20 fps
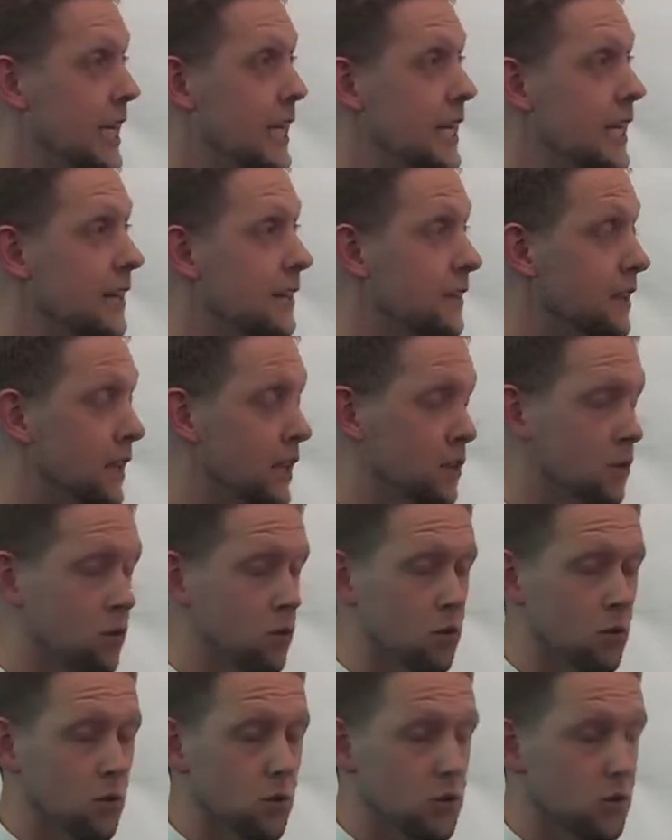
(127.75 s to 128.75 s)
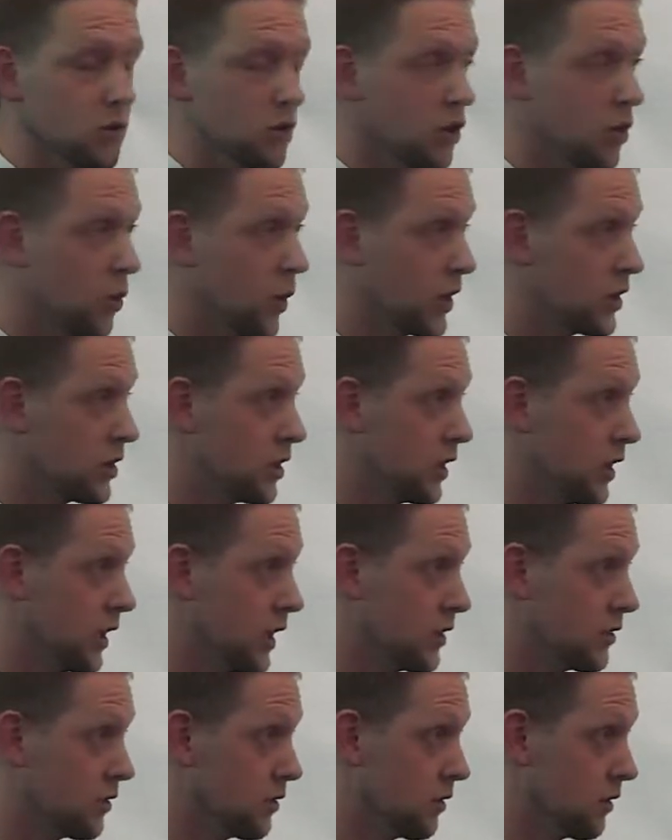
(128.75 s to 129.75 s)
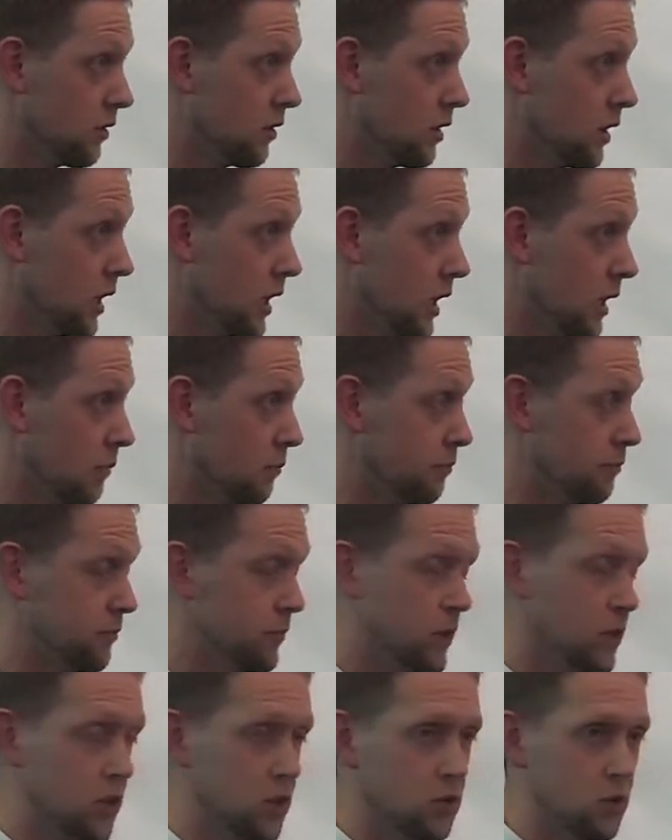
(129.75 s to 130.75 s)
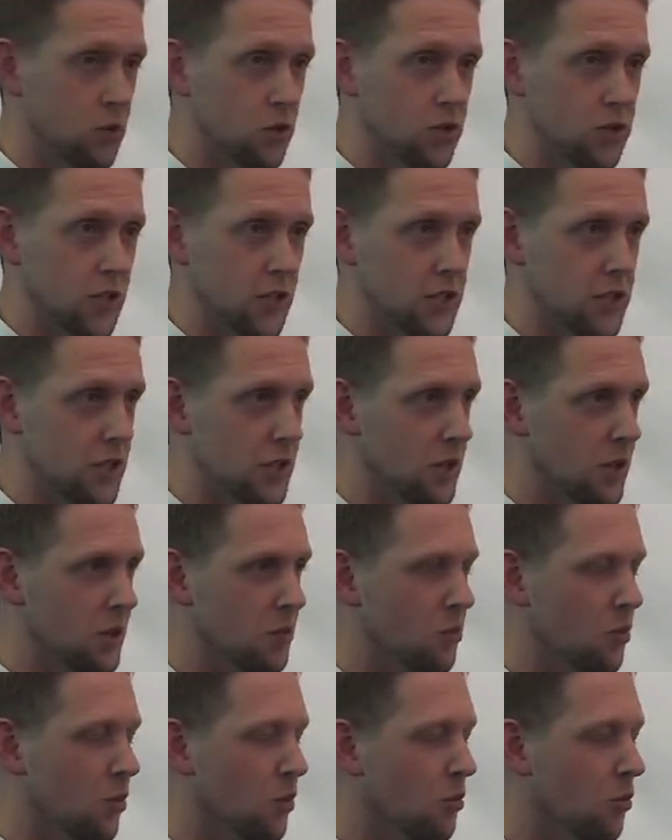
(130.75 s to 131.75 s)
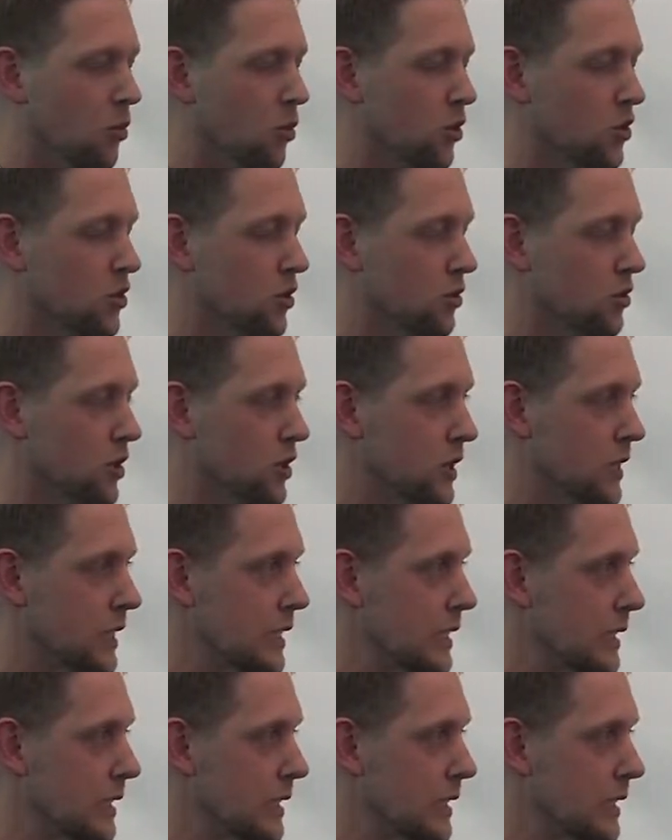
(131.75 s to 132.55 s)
At the end, we'll do a question and answer sort of session, and more so just